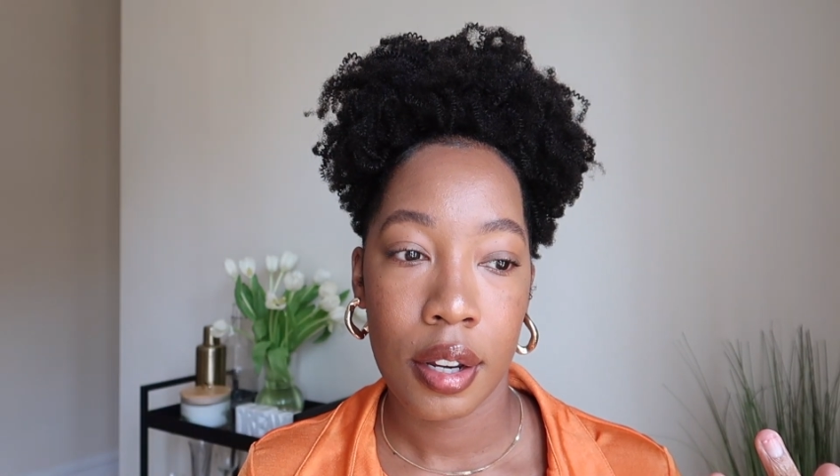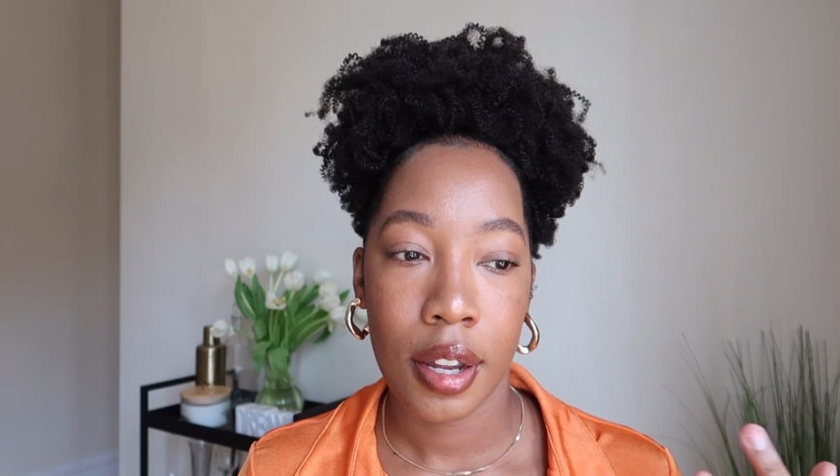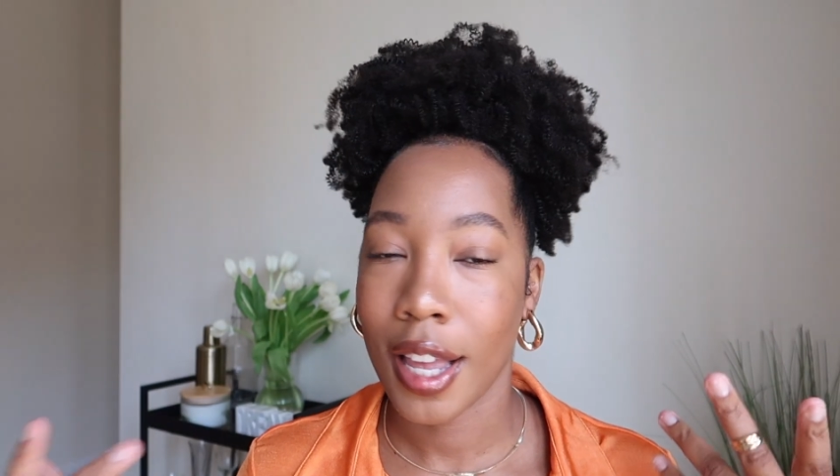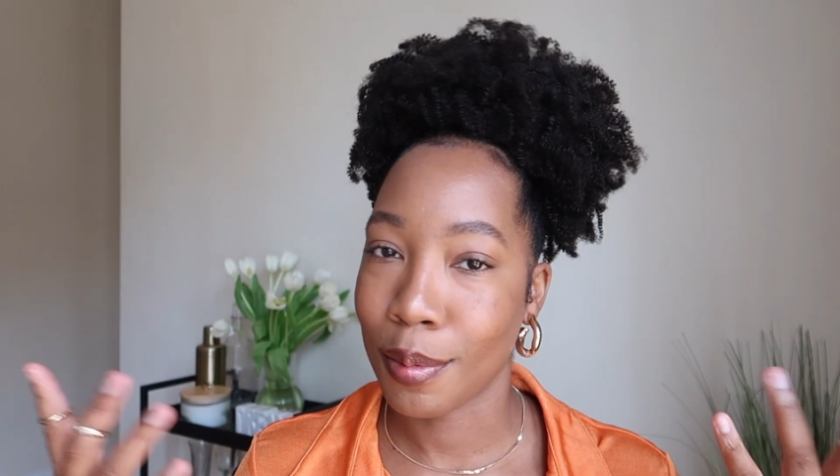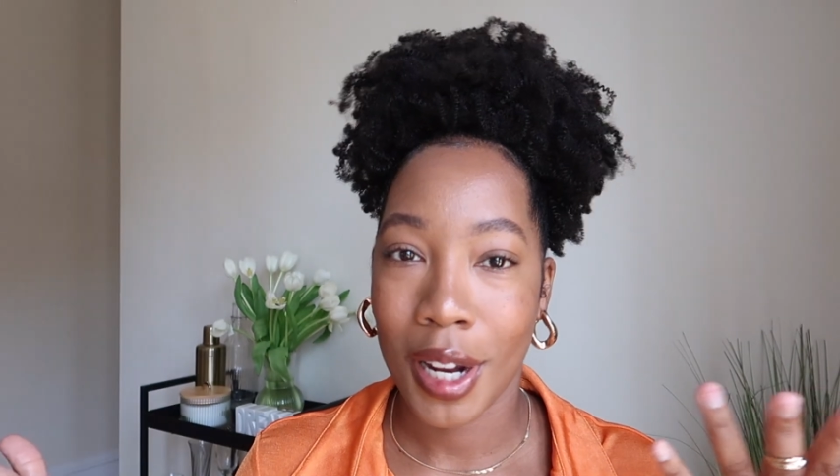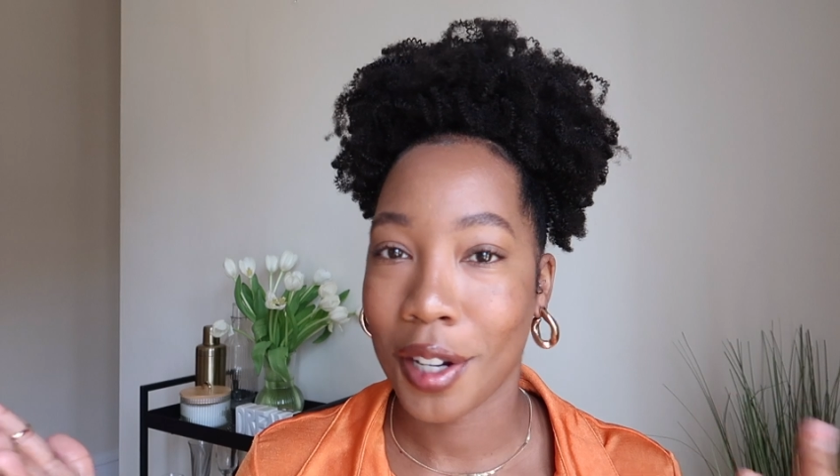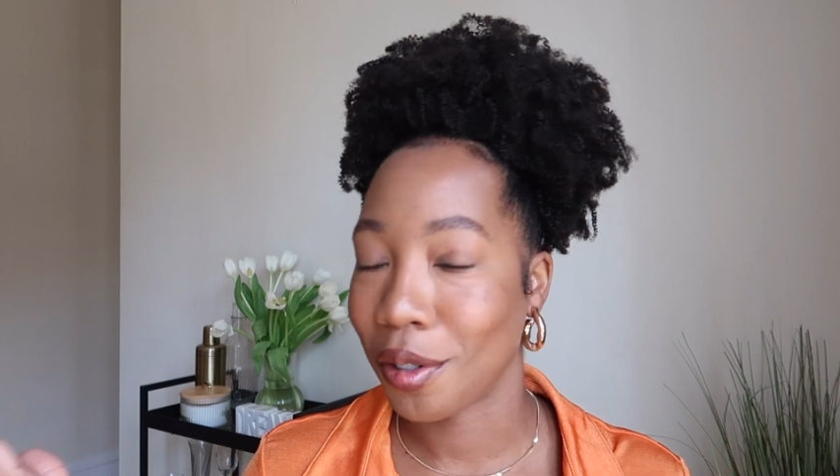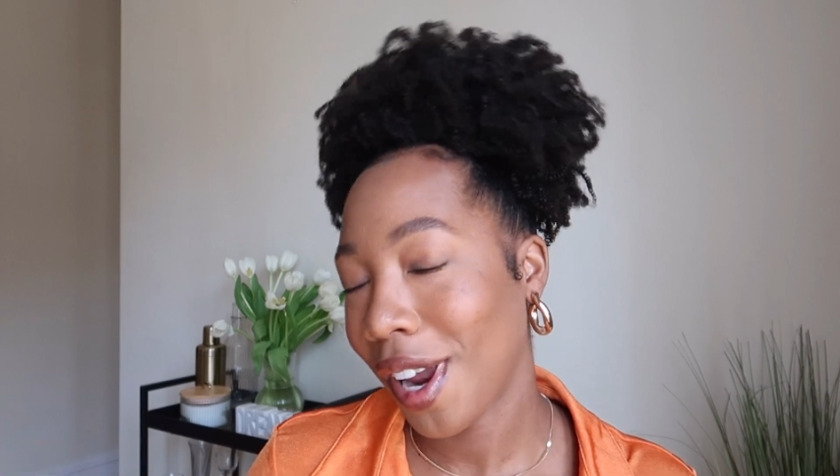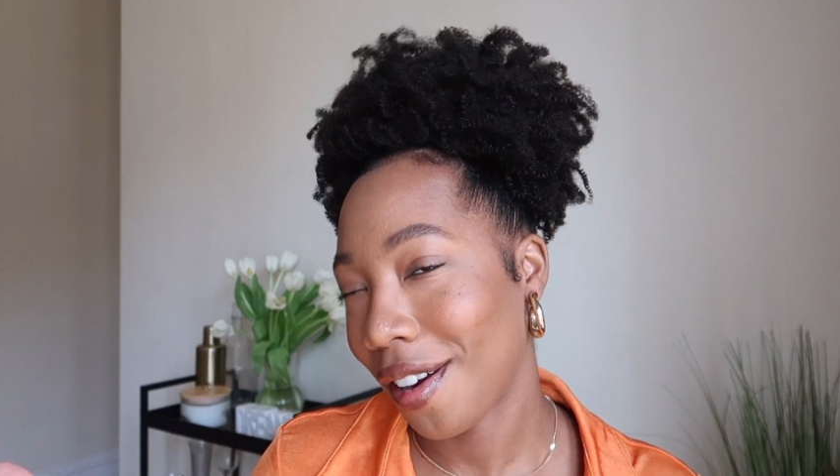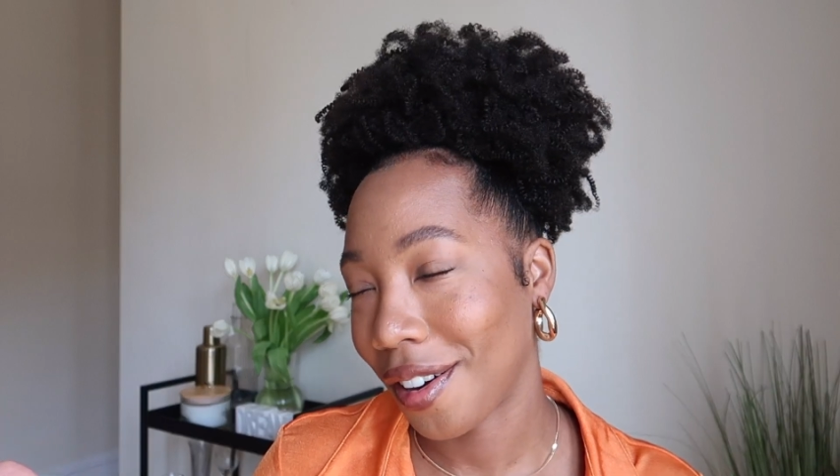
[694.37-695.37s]
as my
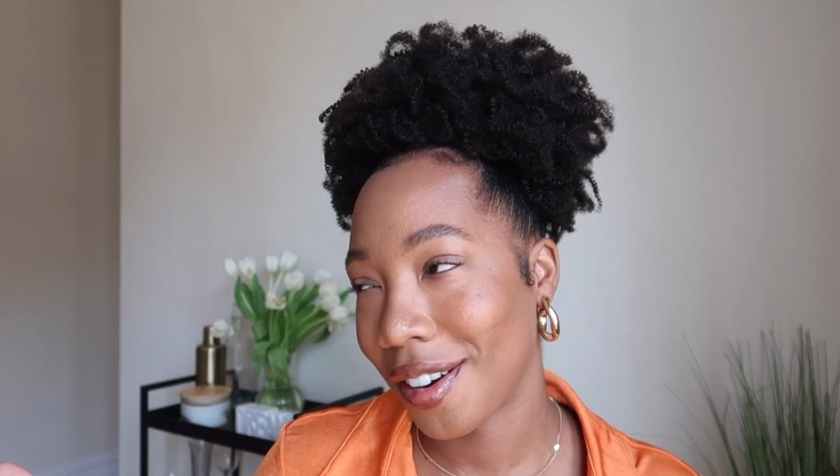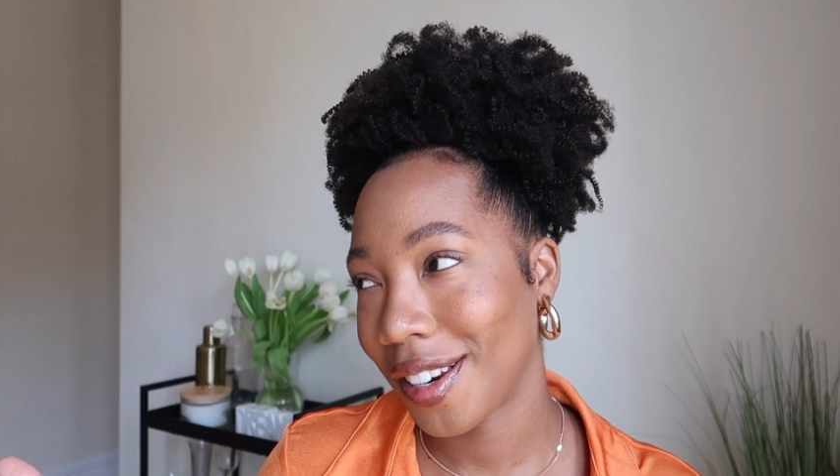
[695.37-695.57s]
natural hair.